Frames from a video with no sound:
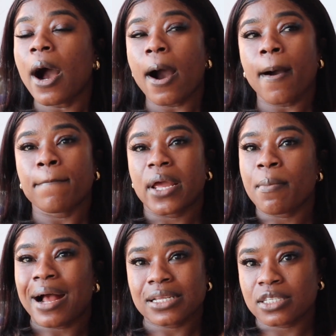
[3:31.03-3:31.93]
But
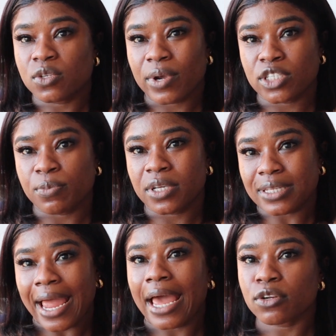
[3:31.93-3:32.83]
in my situation, because
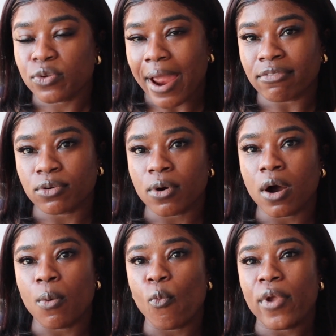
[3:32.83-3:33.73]
I had to
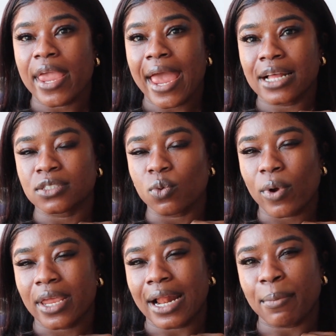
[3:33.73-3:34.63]
travel, we had to
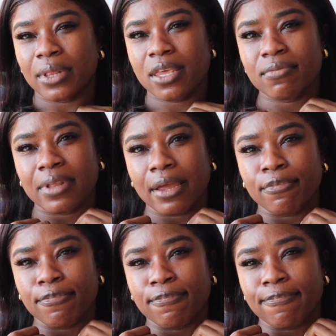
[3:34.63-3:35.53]
wait, I believe, like
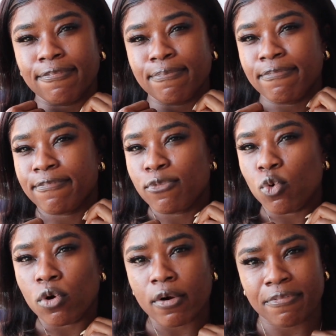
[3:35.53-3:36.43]

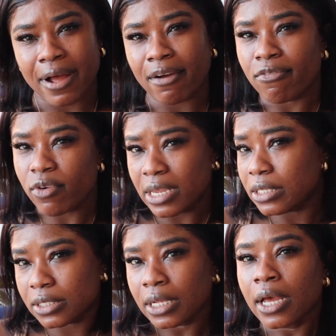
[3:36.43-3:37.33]
4 or 5
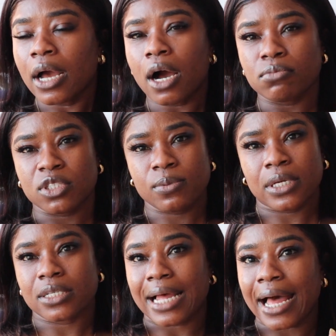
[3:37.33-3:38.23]
weeks, just
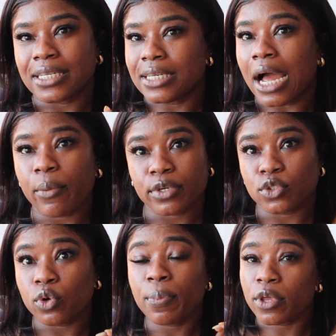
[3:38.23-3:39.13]
because I did not want
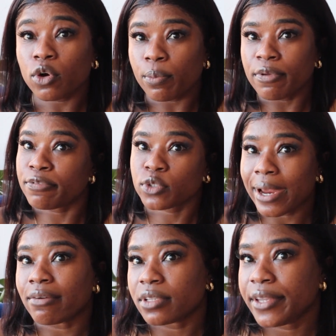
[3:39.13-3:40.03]
to do a peel before
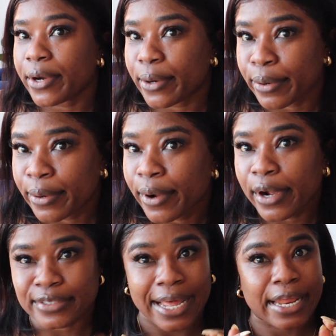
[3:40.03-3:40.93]
traveling, y'all,
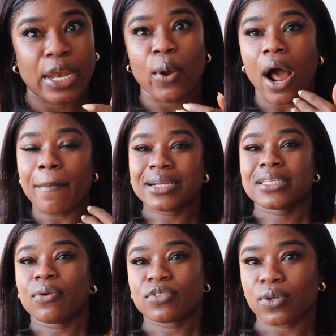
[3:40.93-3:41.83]
because I didn't know how my
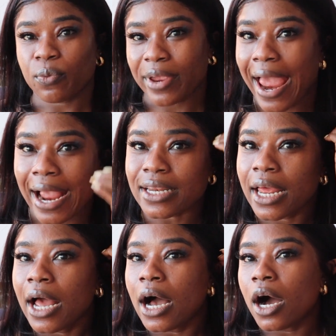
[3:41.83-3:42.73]
skin was going to
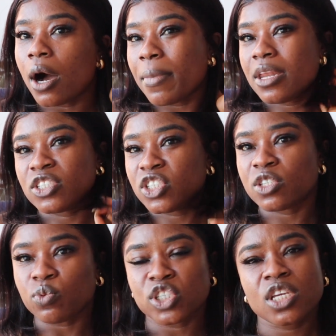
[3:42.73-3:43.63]
react. And it's
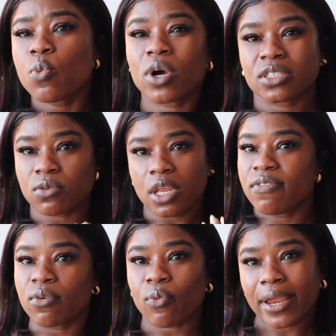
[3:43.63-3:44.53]
just, she wasn't
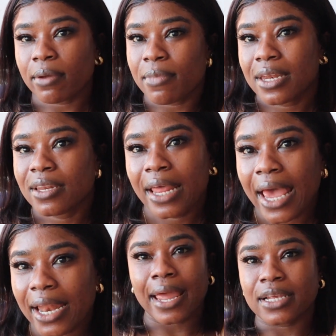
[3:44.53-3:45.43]
even recommending
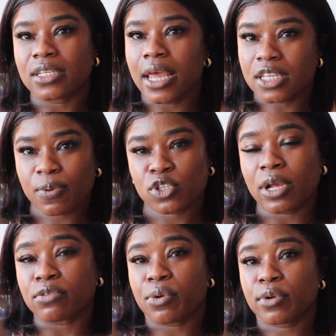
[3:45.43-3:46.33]
that, like, especially
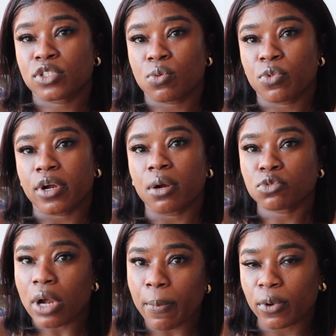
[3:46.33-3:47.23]
I was going to somewhere
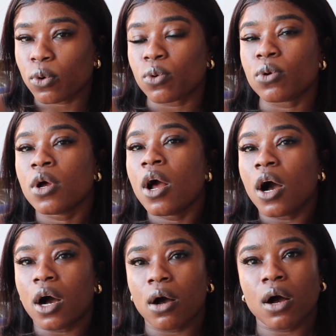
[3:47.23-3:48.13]
tropical.
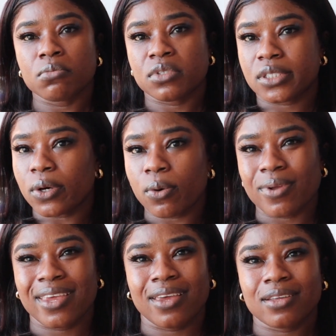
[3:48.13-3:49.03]

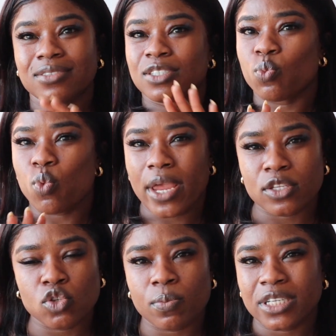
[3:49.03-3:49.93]
So yeah, just way
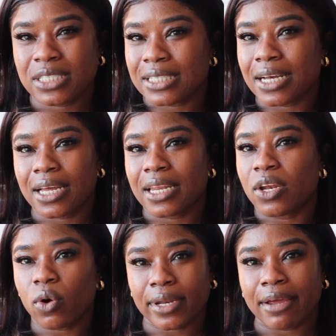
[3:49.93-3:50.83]
too much sun
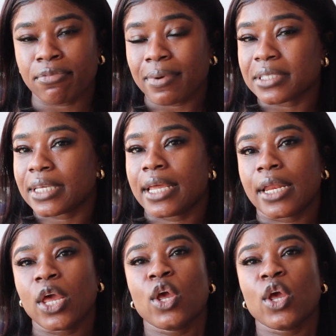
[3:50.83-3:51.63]
and all that for my skin.